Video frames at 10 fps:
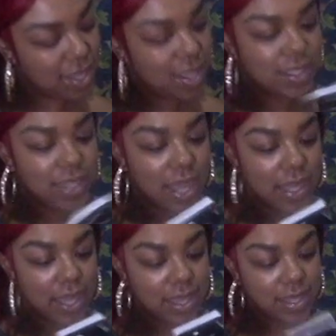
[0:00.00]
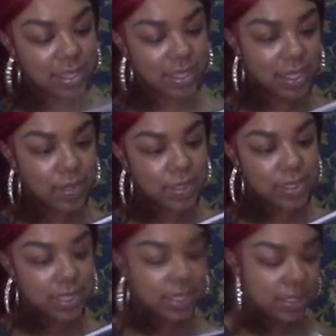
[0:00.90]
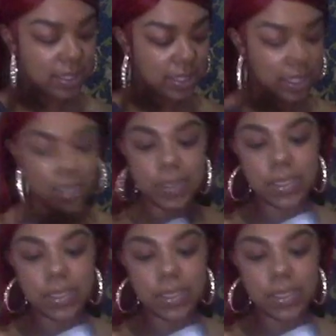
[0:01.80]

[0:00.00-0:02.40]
it's not like this color is this, this color is